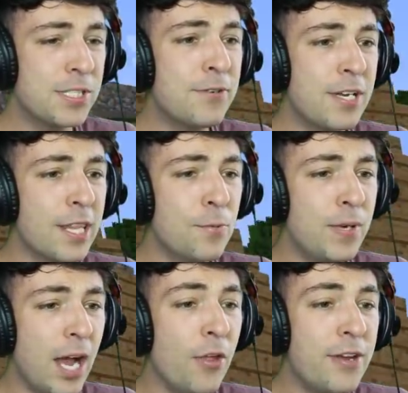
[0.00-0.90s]
there another
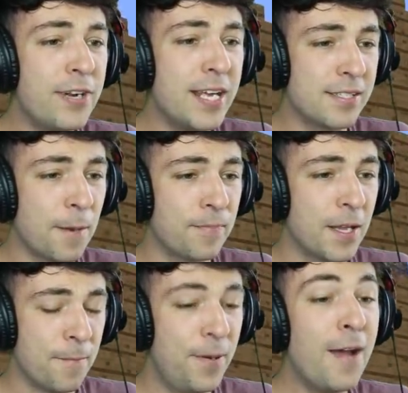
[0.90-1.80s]
one? Oh, there it is.
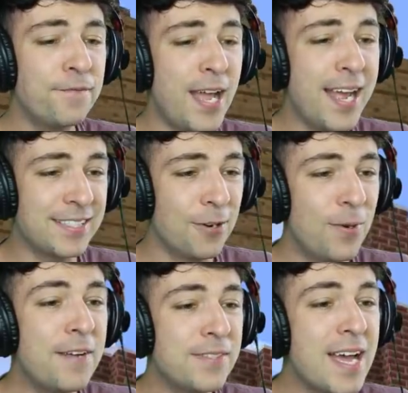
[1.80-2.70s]
Perfect.
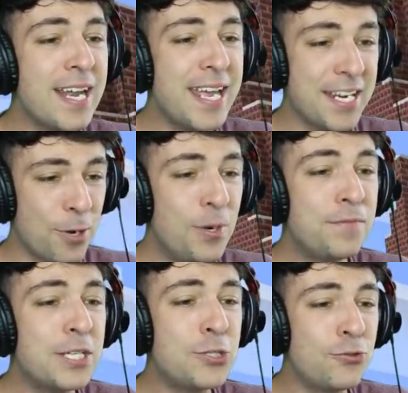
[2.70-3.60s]
We've done it.
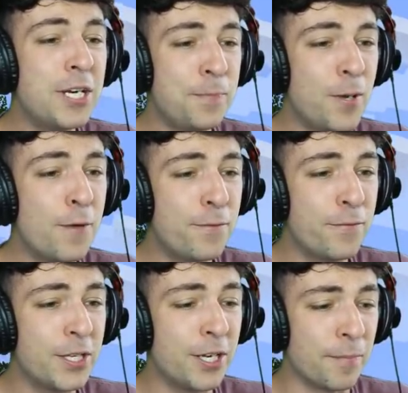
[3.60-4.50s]
We've destroyed both
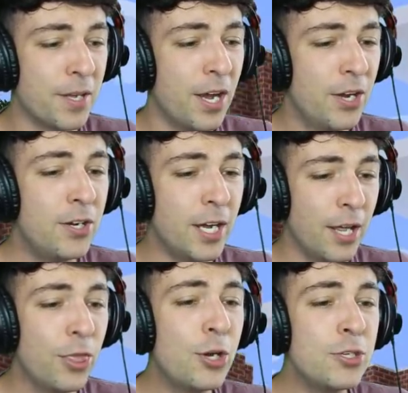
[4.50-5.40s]
of them.
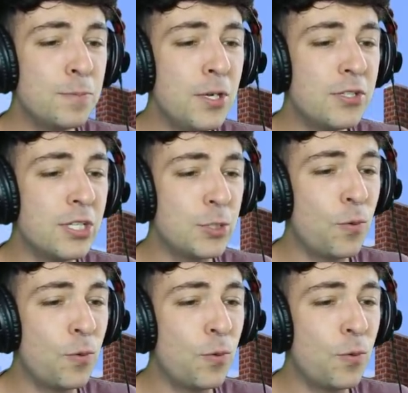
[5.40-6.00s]
Those mutants